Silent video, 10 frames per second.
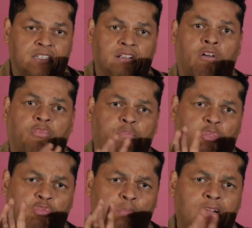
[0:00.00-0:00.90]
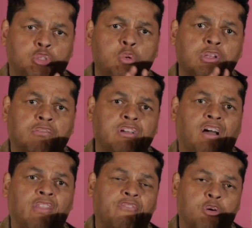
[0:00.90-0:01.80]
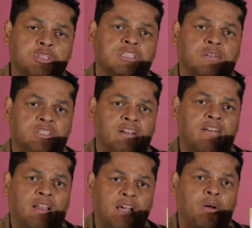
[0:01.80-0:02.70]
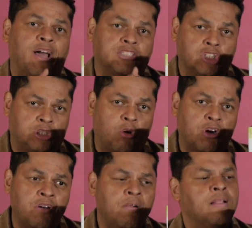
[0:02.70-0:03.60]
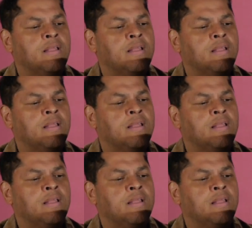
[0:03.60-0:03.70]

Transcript: There are about 2 or 3 other versions of Jared Leto as the Joker,